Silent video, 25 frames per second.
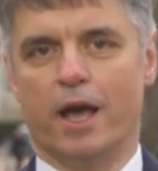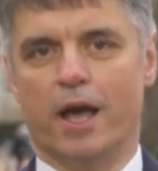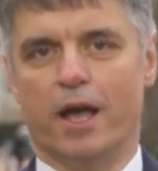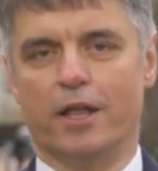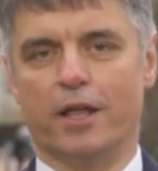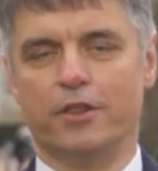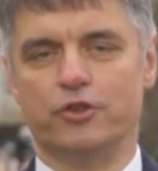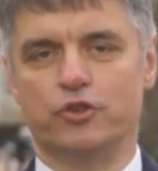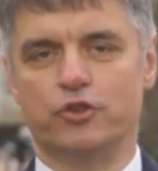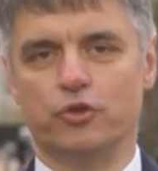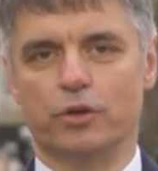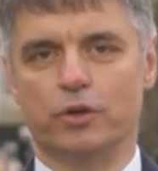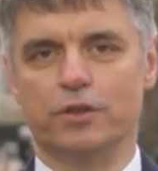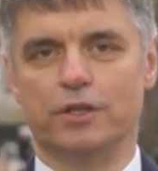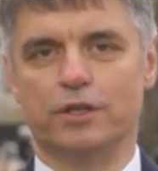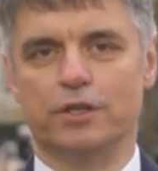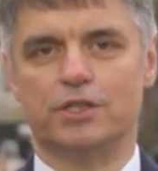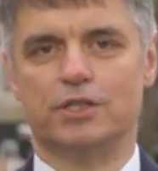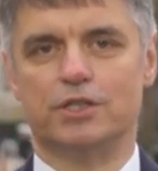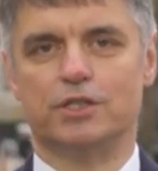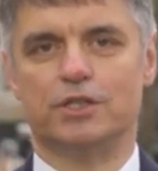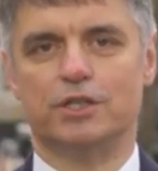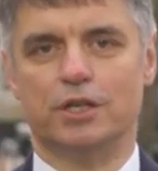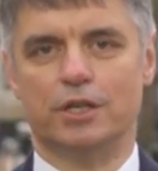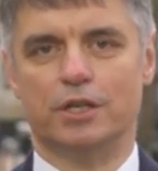And during
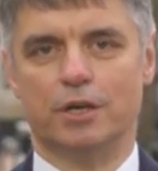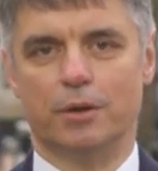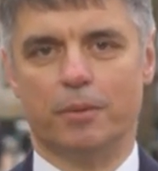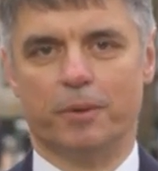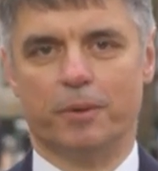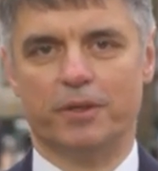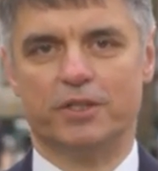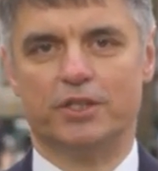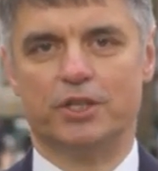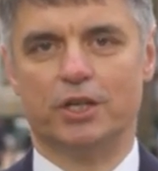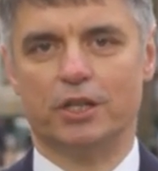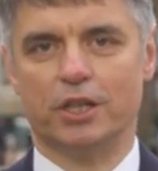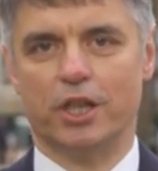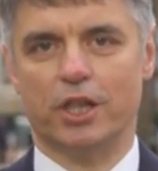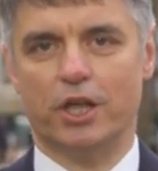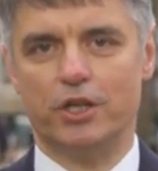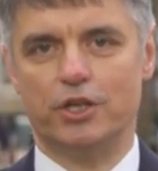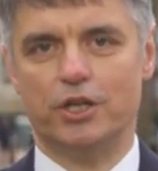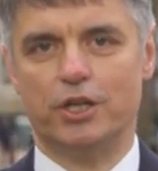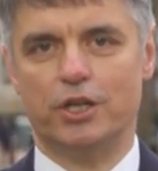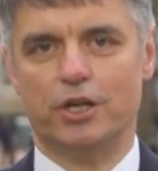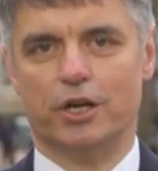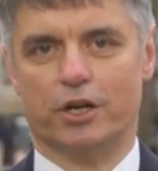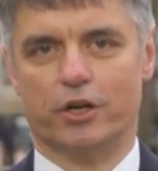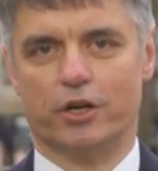this particular
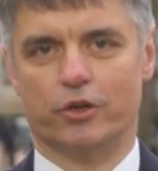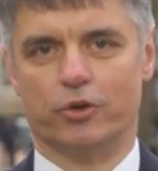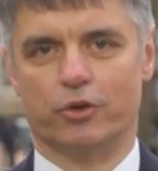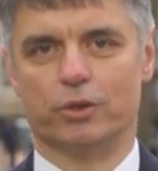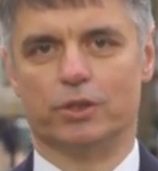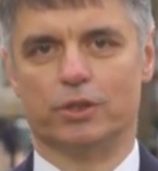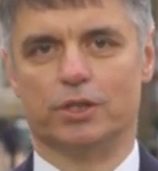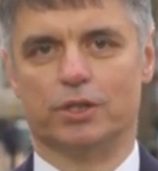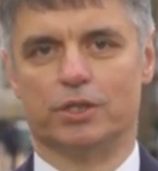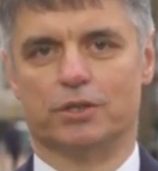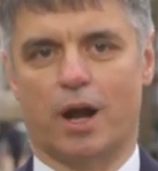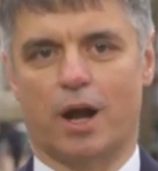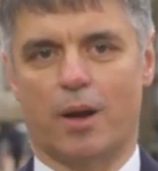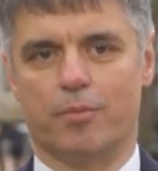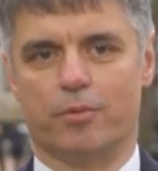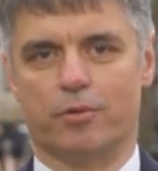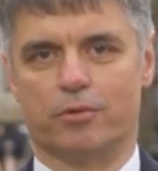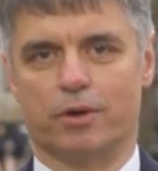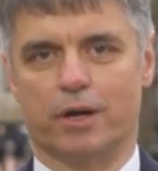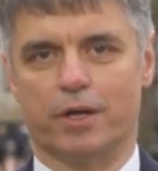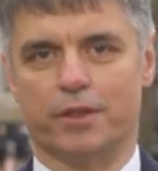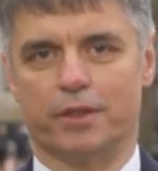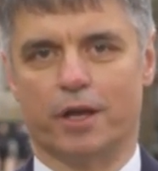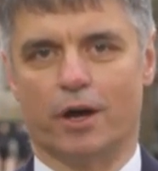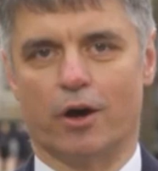year you're
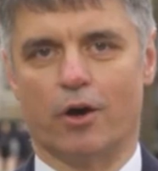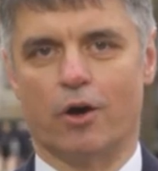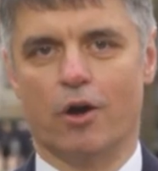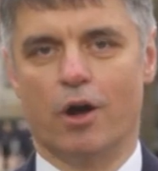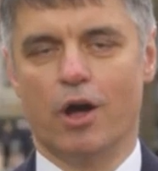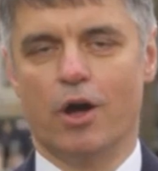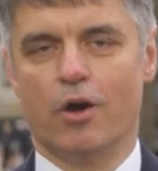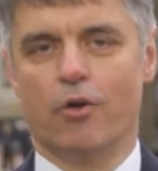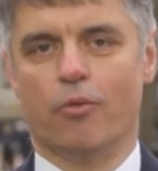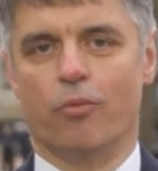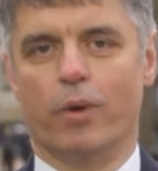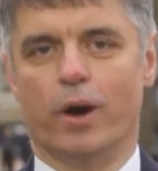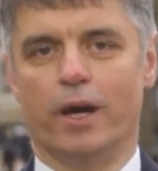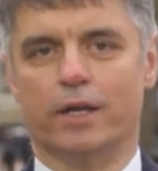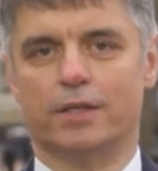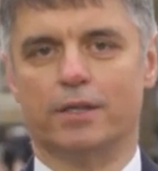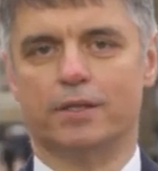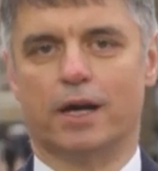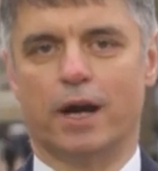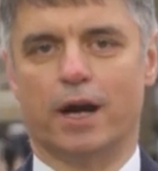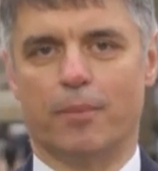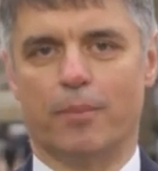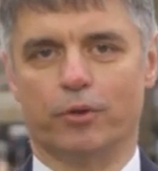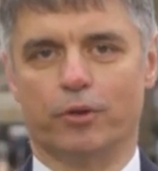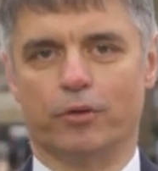describing right now, we
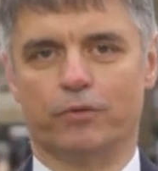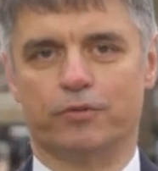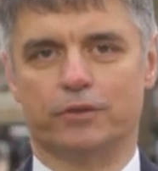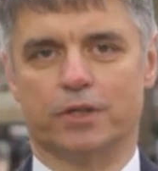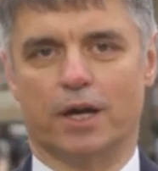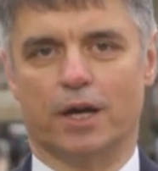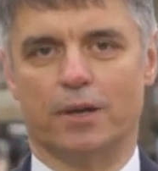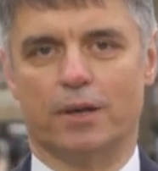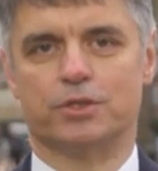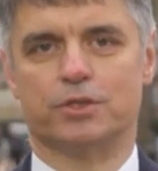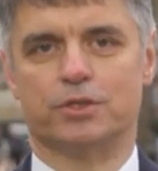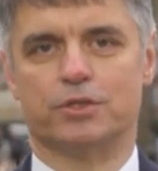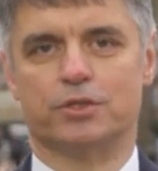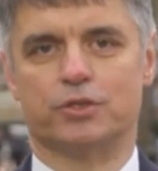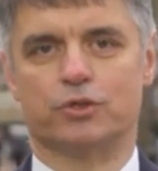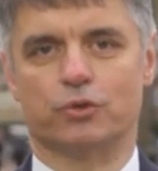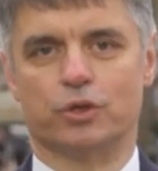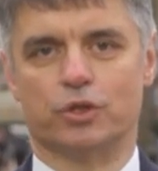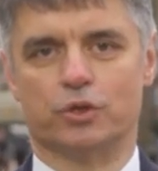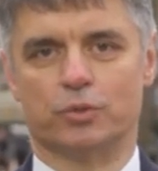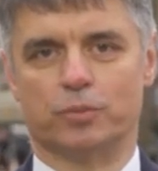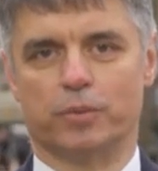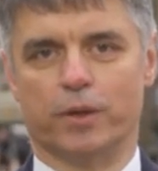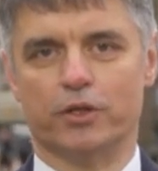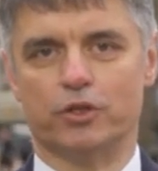had a couple of times
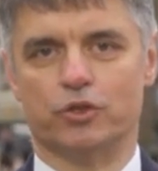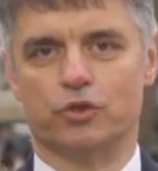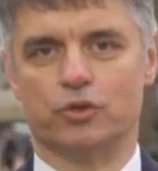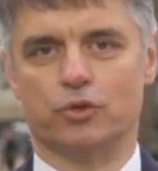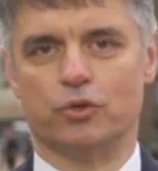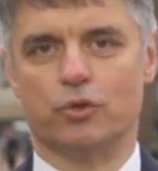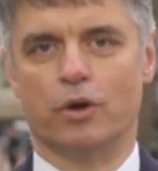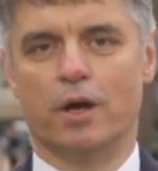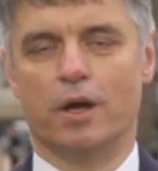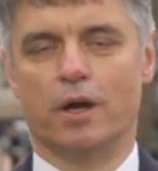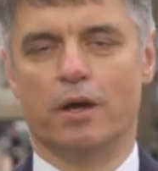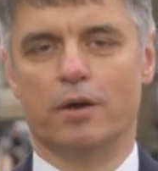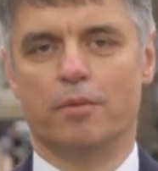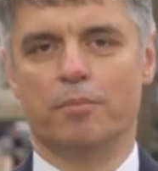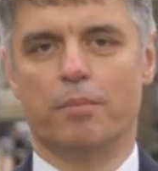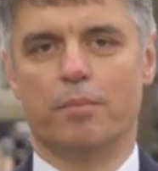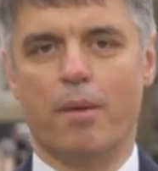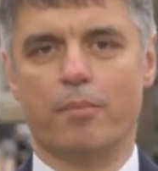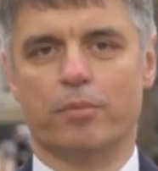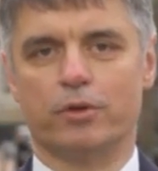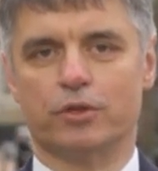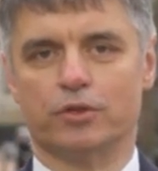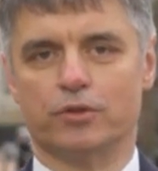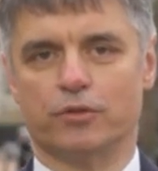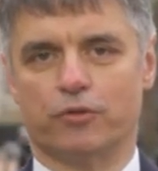to explain to
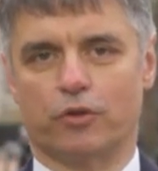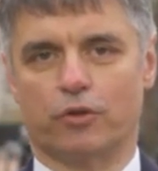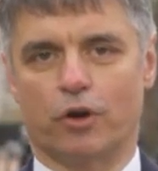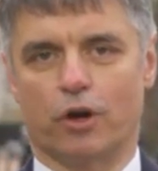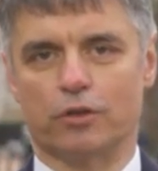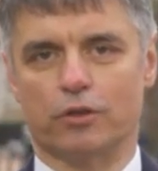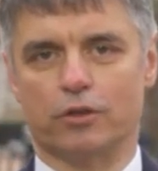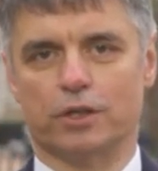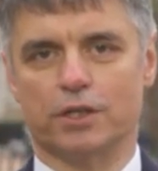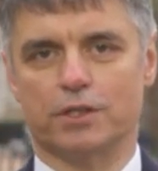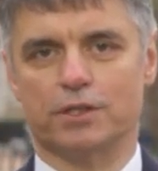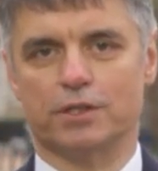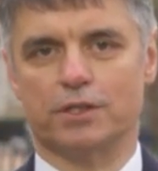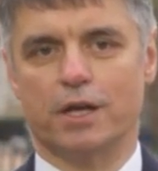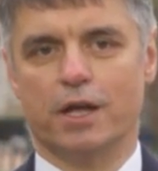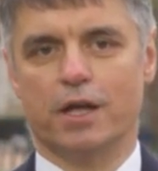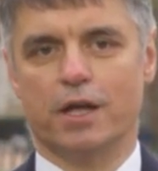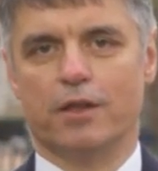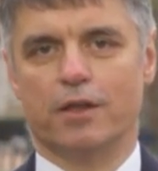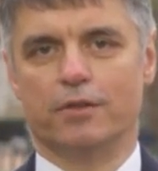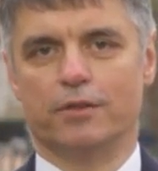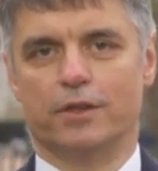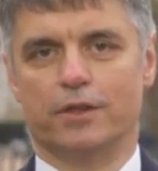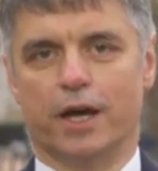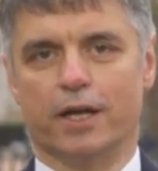members of Congress
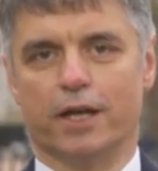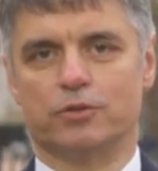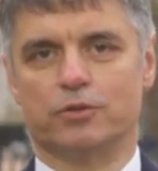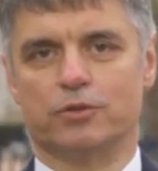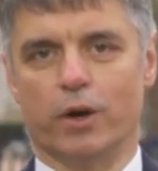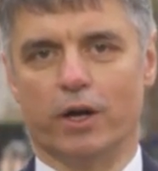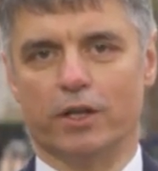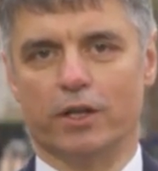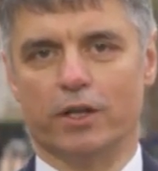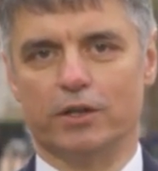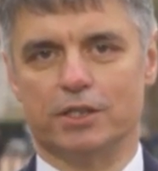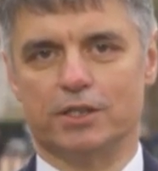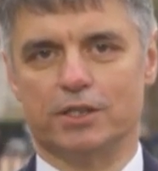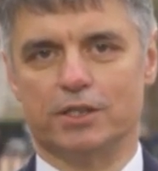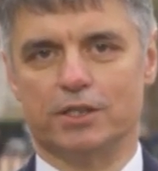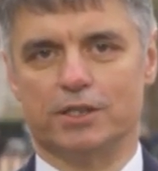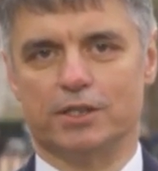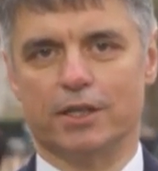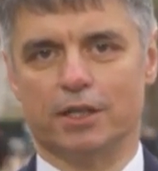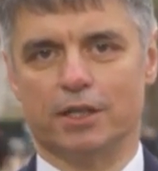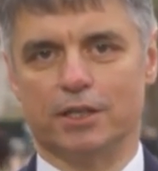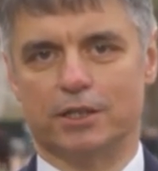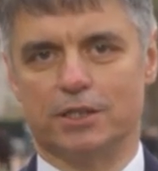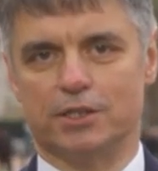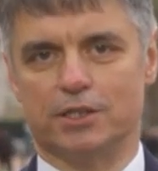that we
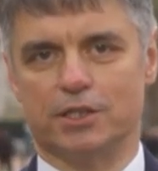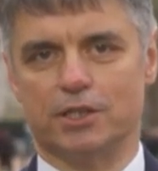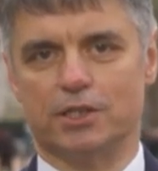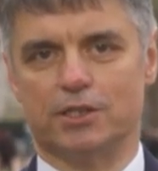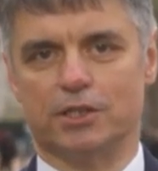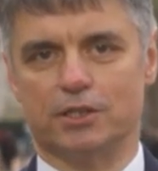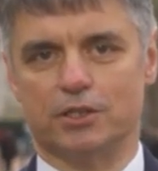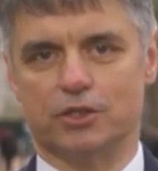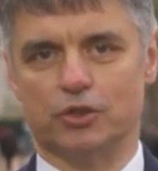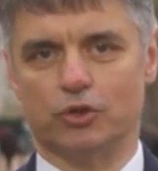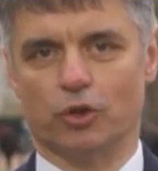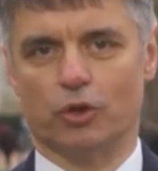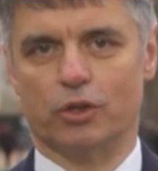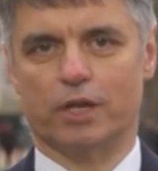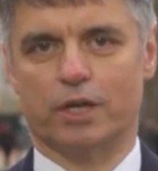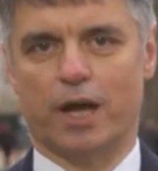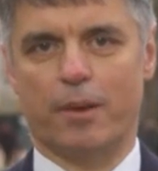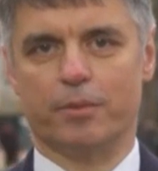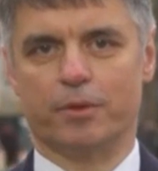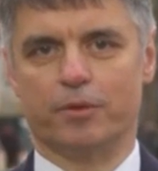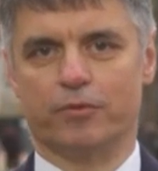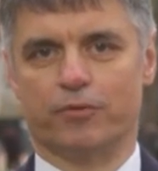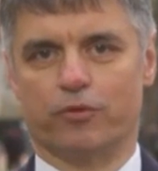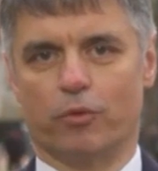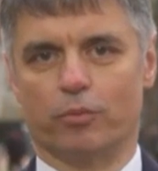understand that the system is not
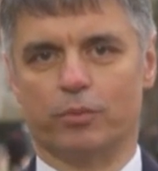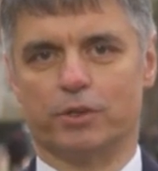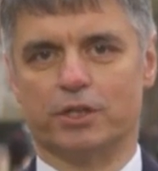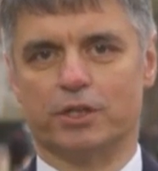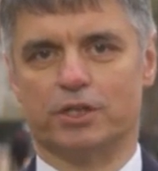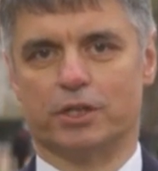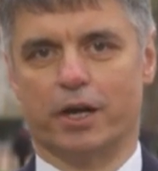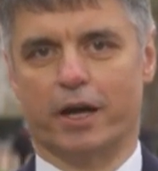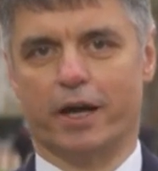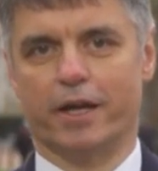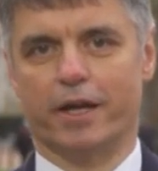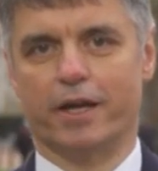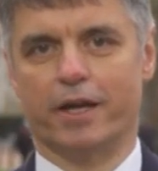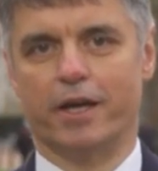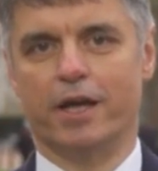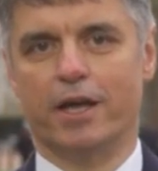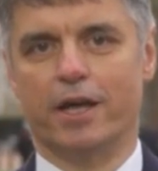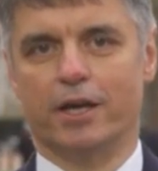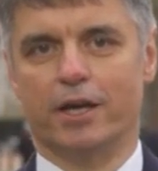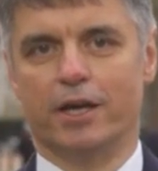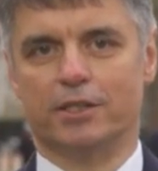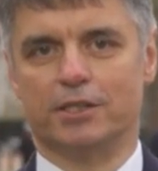coming from the sky.